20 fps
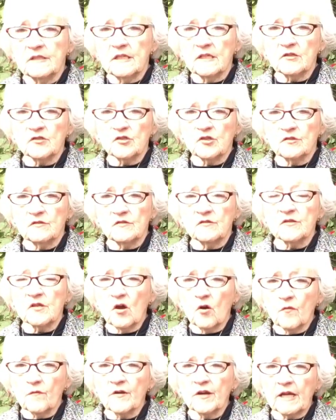addictions
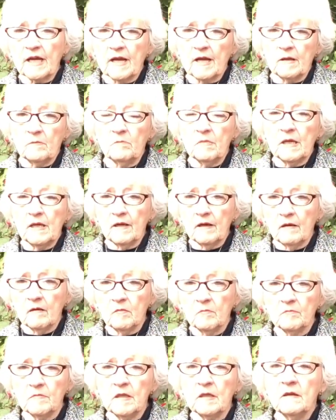overcame
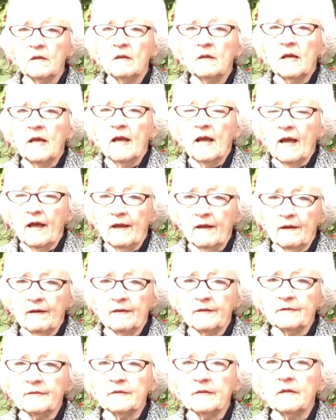him
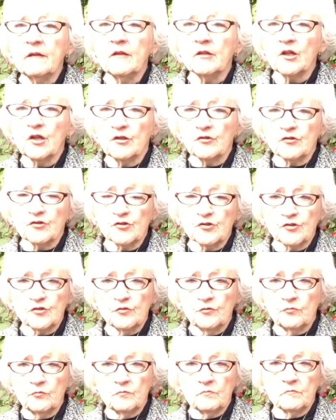and
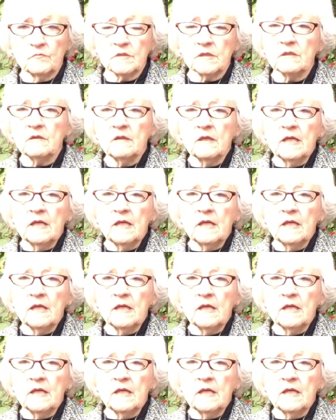consumed